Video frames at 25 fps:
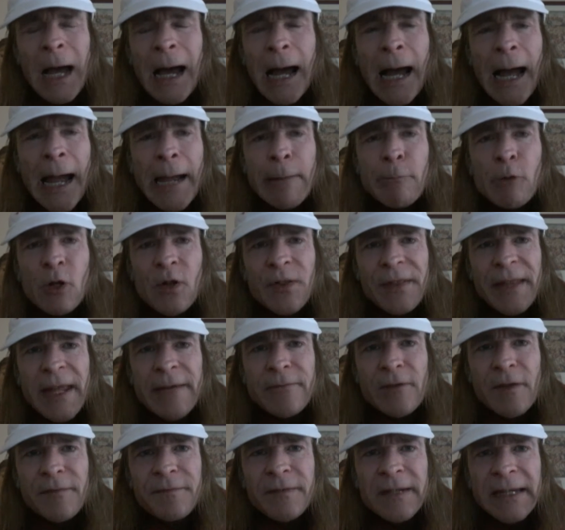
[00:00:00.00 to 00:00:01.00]
I will
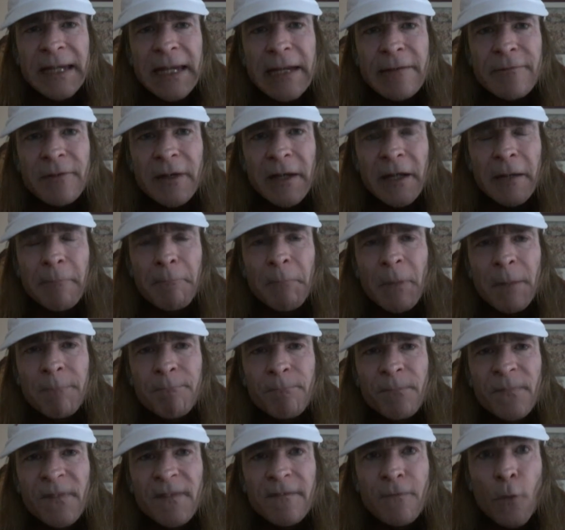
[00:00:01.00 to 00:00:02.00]
never forgive him
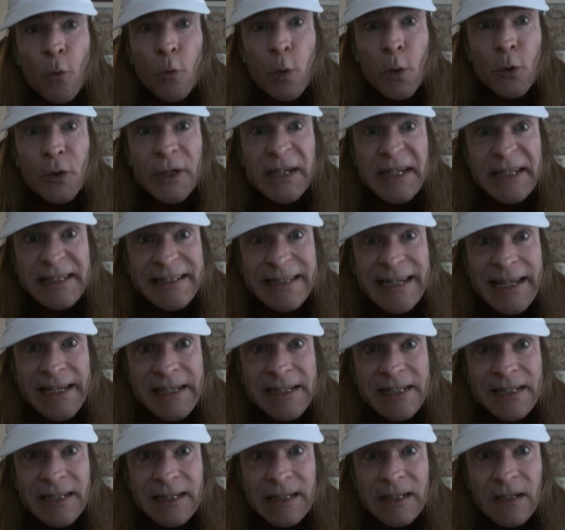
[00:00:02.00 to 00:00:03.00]
for what he
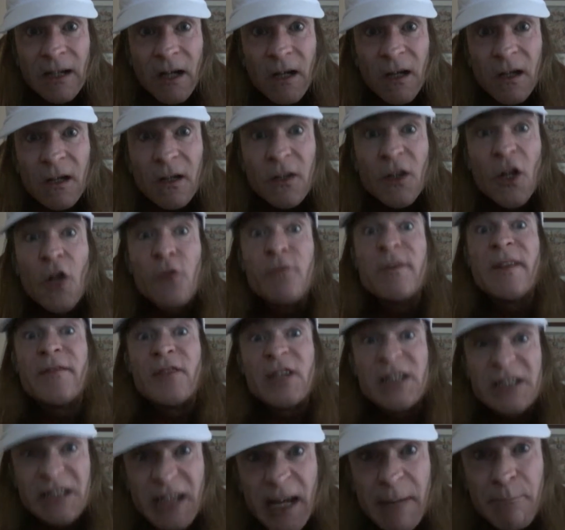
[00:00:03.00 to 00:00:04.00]
did on the
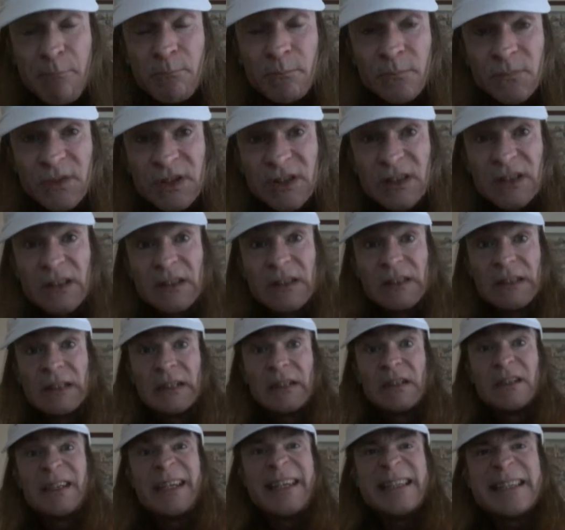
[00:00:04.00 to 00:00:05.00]
River
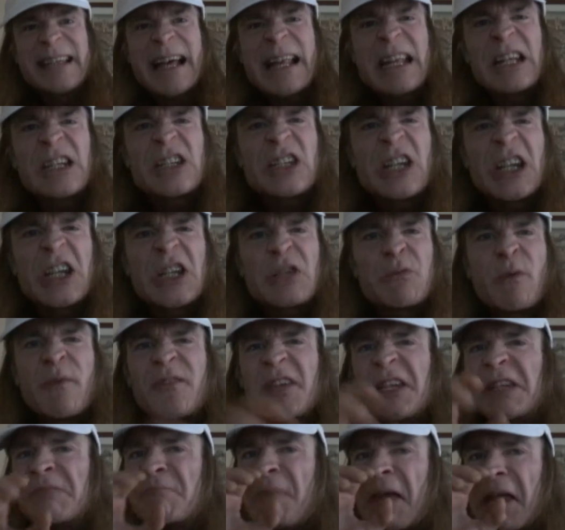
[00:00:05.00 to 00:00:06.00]
Thames. His antics with
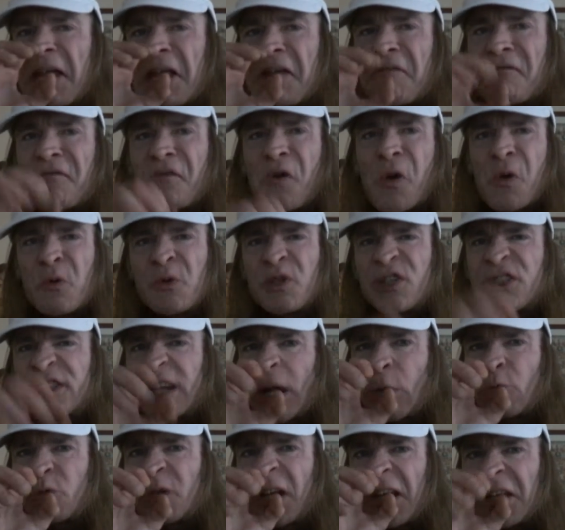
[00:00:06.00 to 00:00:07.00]
his megaphone
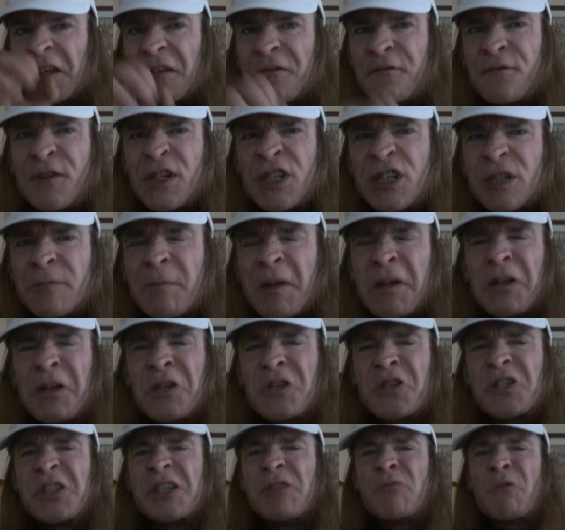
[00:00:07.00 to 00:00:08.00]
shouting at the fishermen
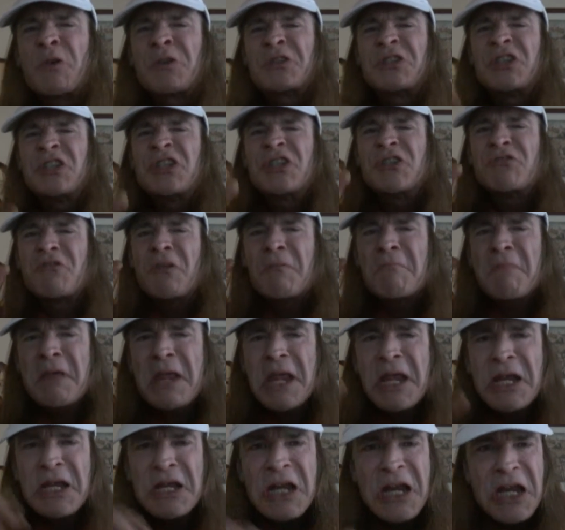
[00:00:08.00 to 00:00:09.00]
because he wanted to
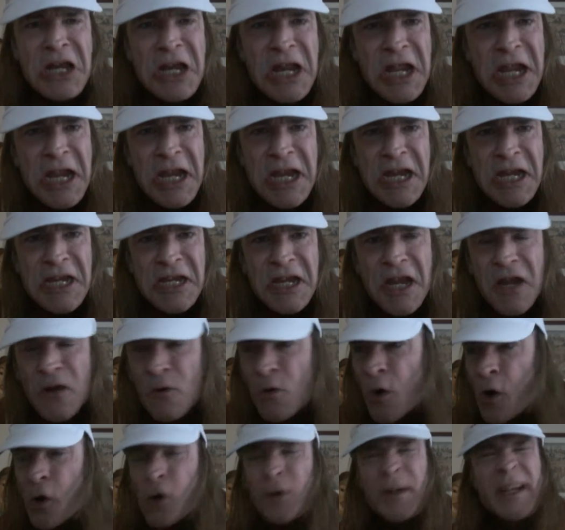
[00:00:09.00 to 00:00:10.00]
remain in the EU.
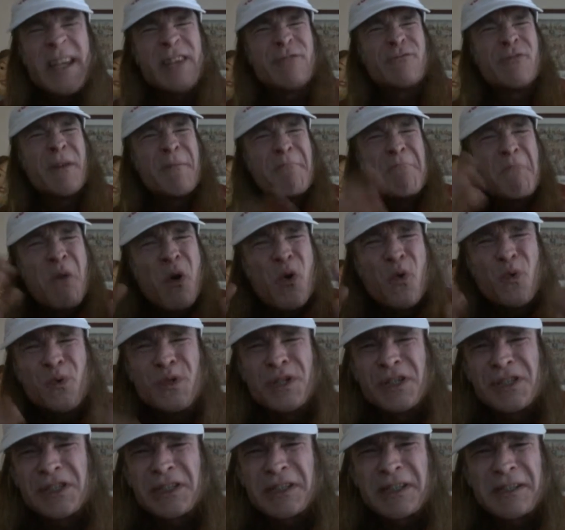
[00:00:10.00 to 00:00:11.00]
All these
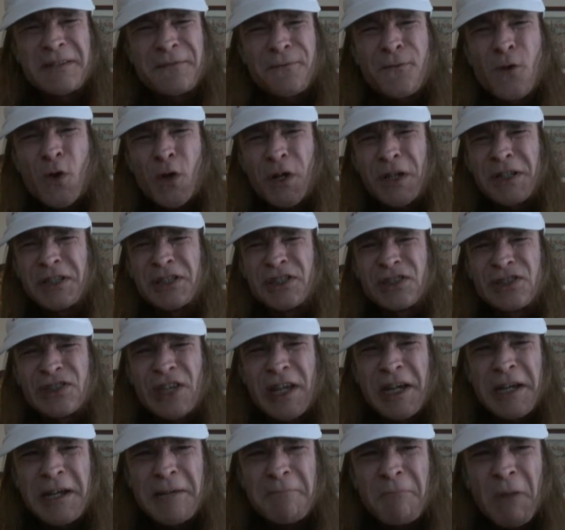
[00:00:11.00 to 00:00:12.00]
Ramoners are the fucking
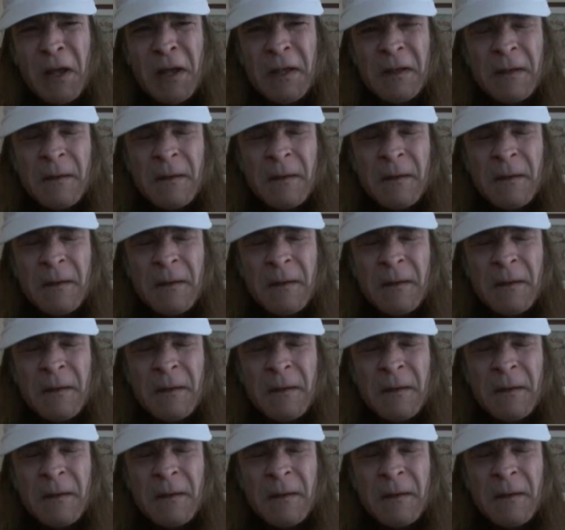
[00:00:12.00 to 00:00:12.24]
same.